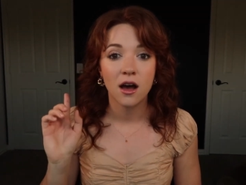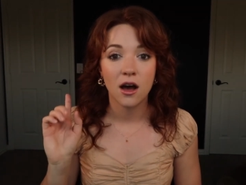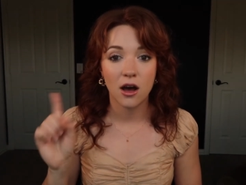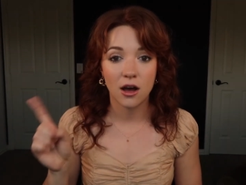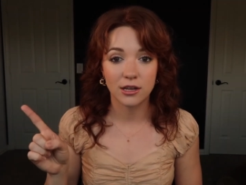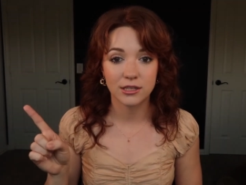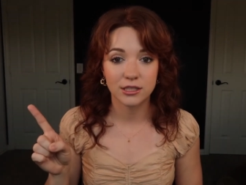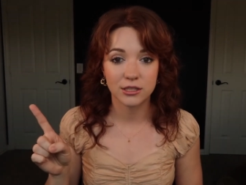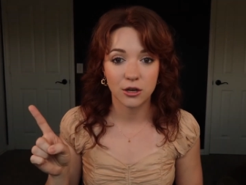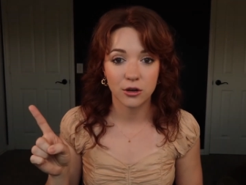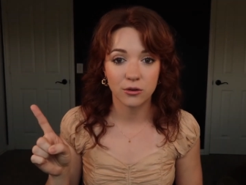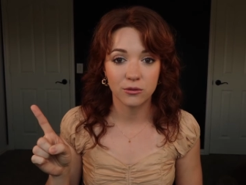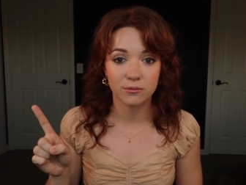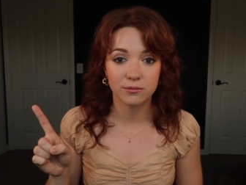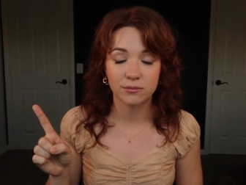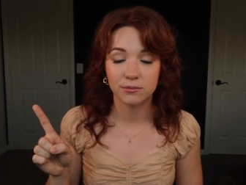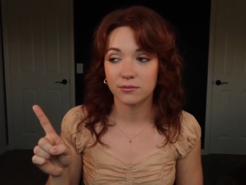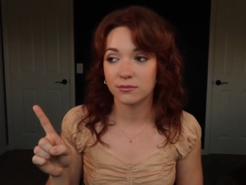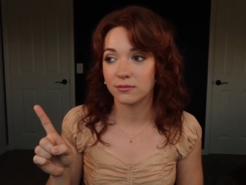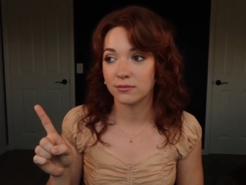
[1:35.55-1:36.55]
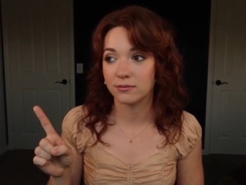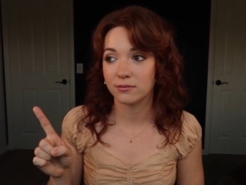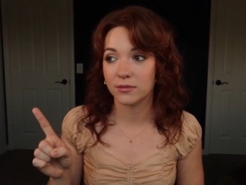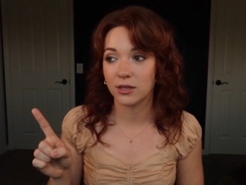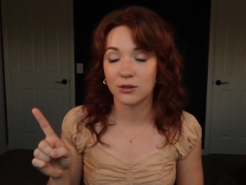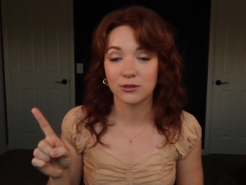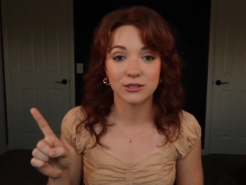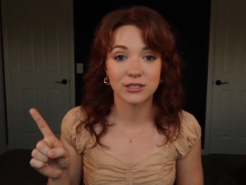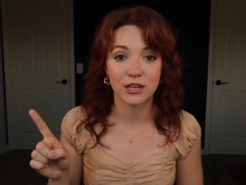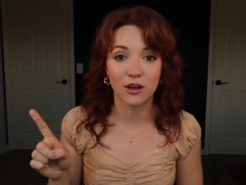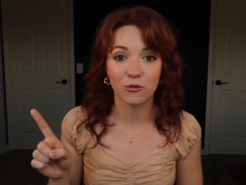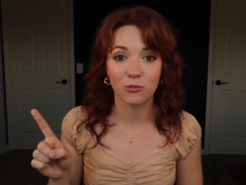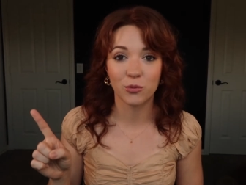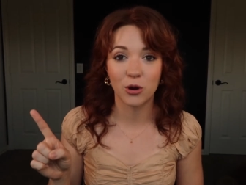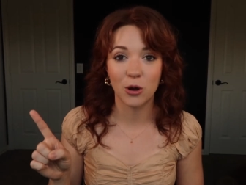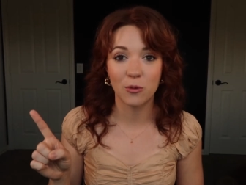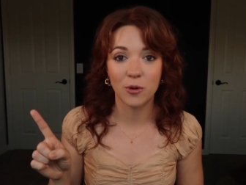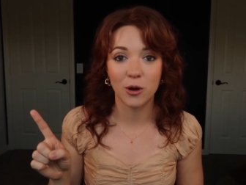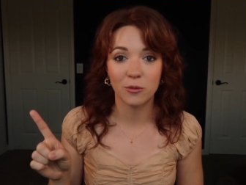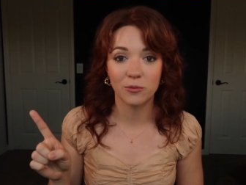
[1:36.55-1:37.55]
Also, little self
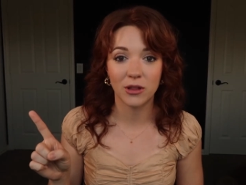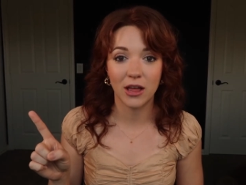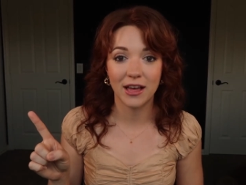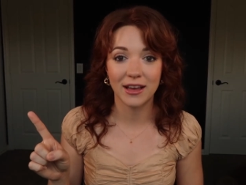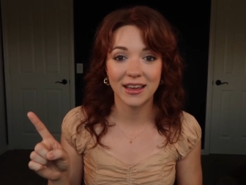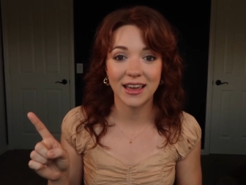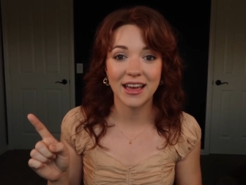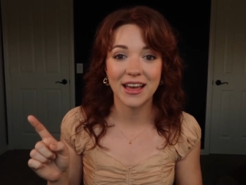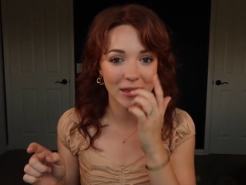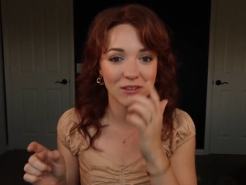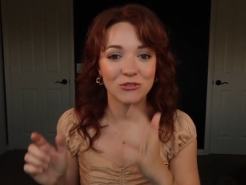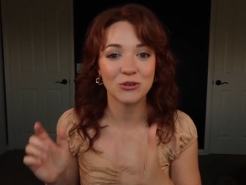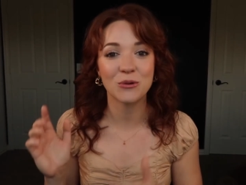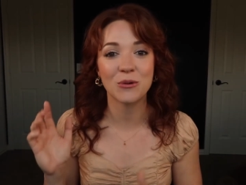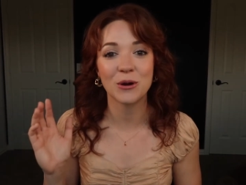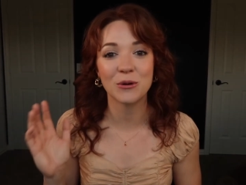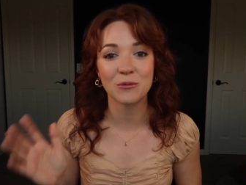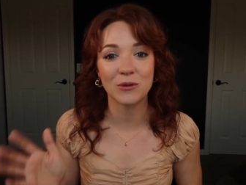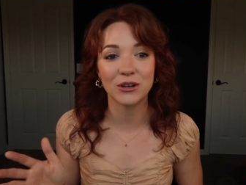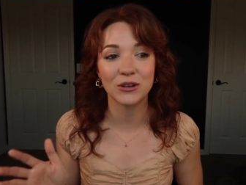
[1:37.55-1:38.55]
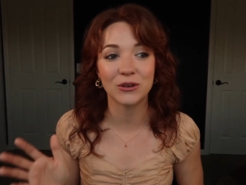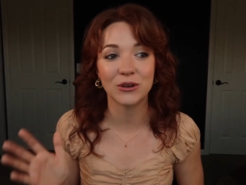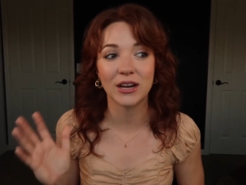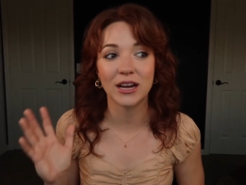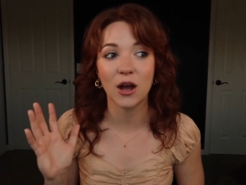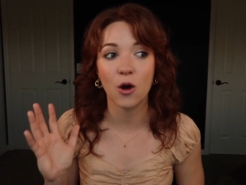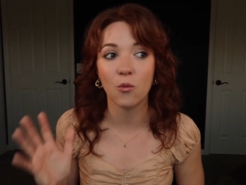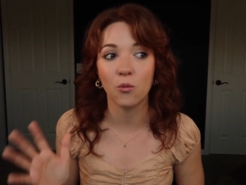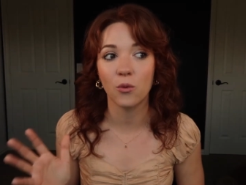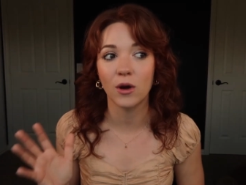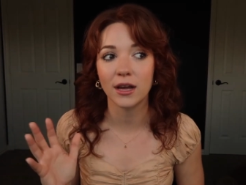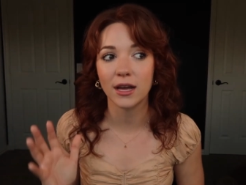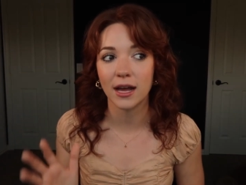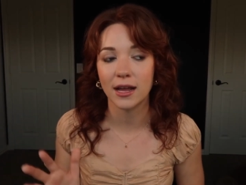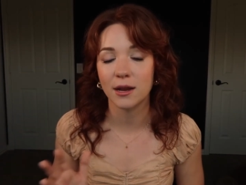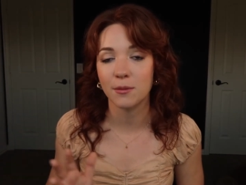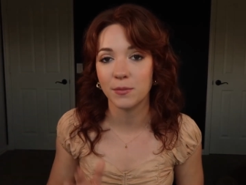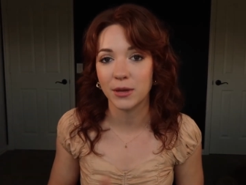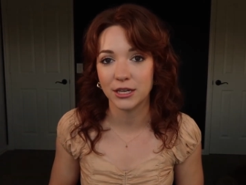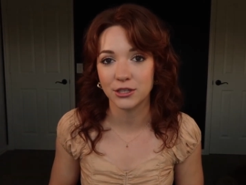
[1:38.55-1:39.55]
promo plug. If you are wondering what
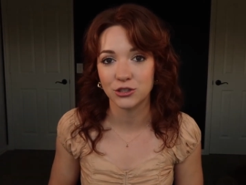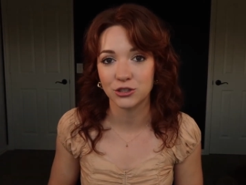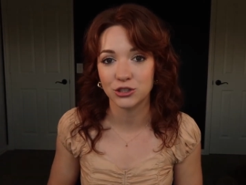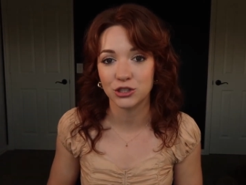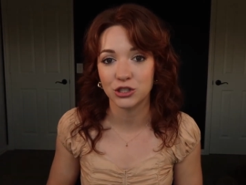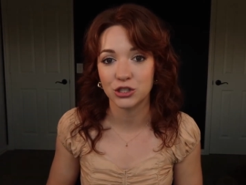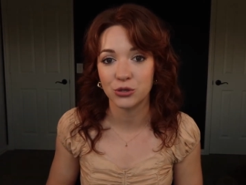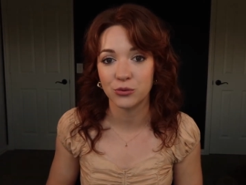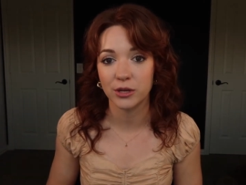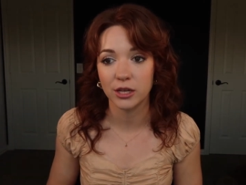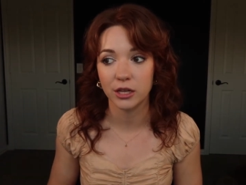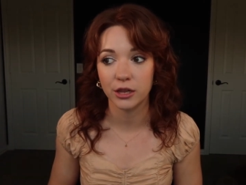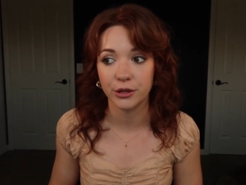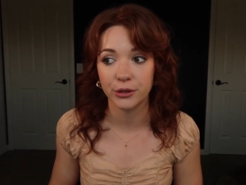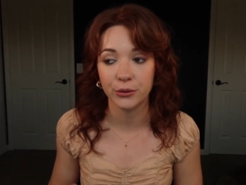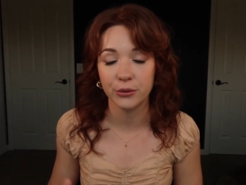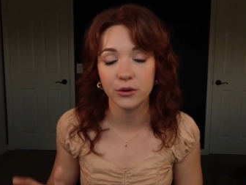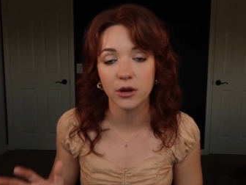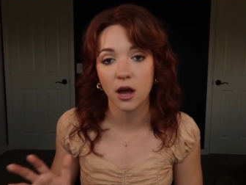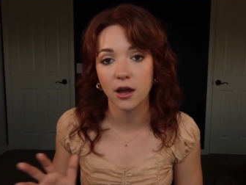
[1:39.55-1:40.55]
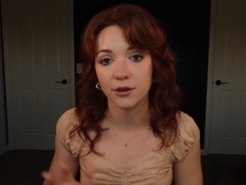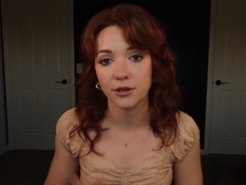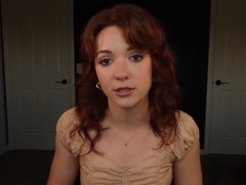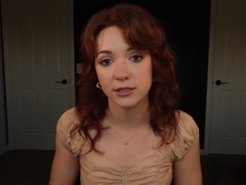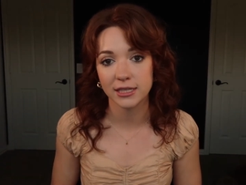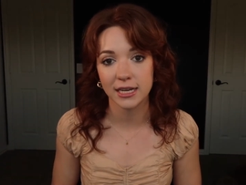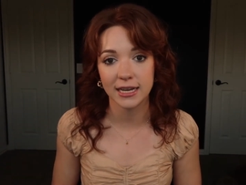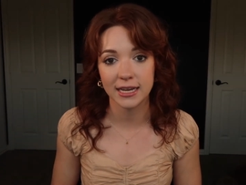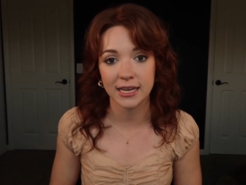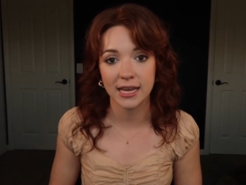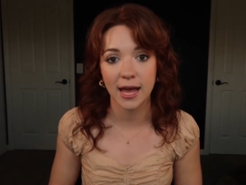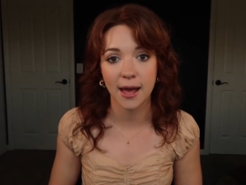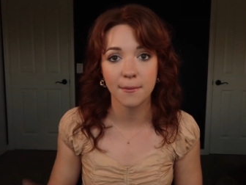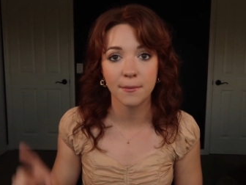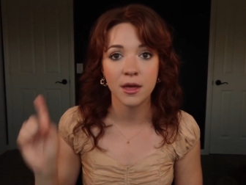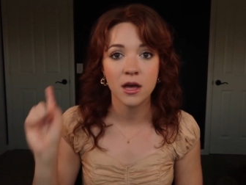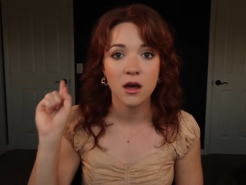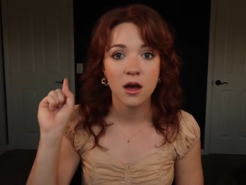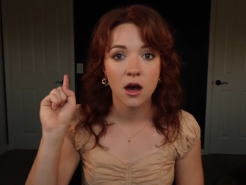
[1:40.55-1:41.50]
kind of pictures to include on your dating app,